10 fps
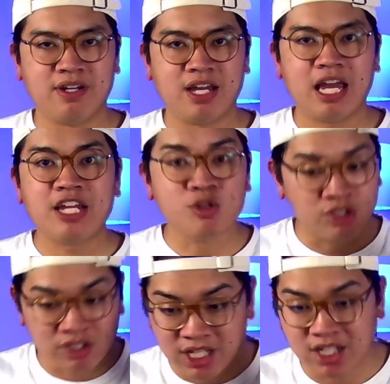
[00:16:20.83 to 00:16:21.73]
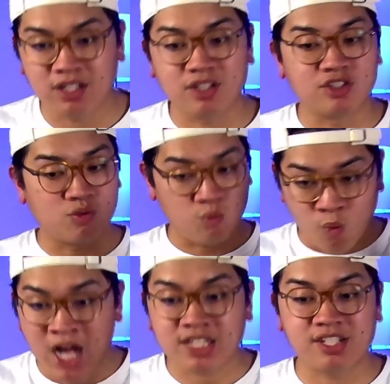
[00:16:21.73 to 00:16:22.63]
and you still
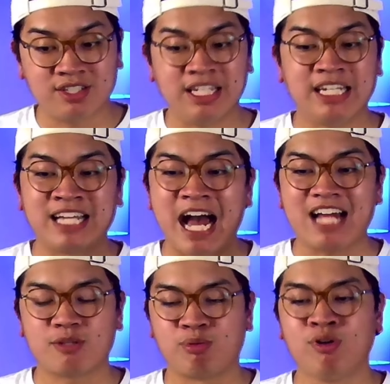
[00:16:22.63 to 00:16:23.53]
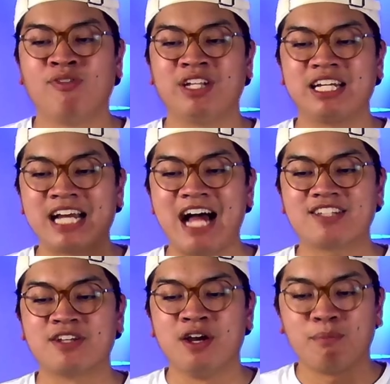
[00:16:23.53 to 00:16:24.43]
want to seek God's approval and
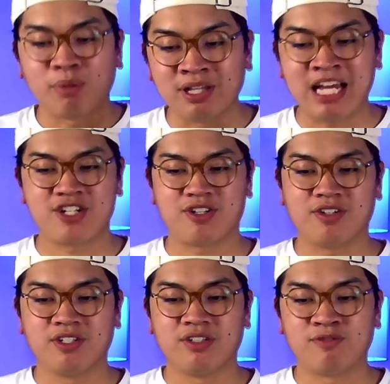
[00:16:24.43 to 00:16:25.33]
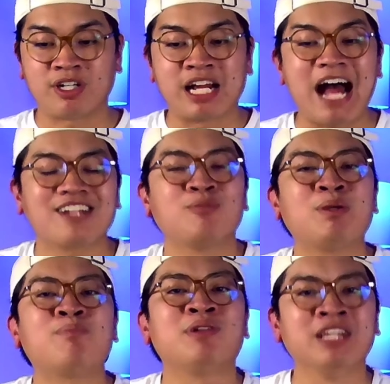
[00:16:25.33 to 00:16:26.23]
God's pleasure, for God to be
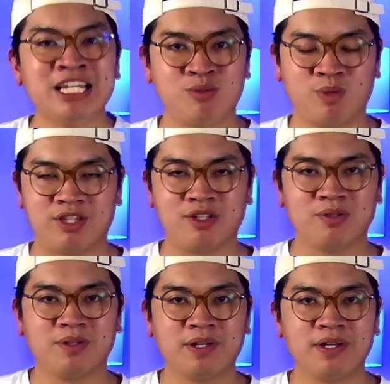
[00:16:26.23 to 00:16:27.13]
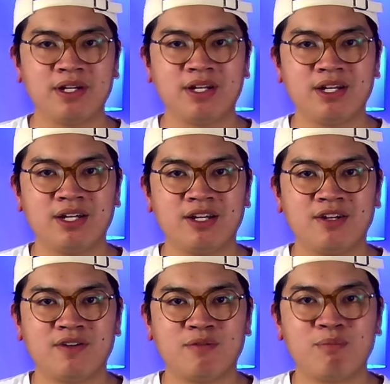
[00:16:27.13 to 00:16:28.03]
pleased with you.
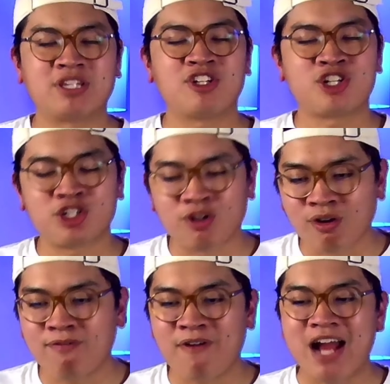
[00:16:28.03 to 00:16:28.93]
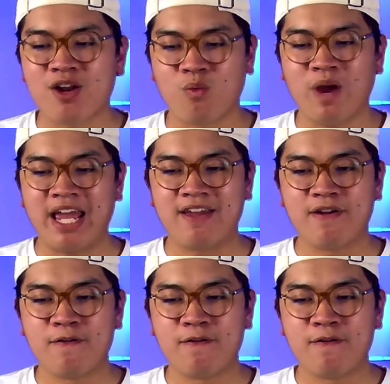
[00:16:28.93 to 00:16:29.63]
But the surefire way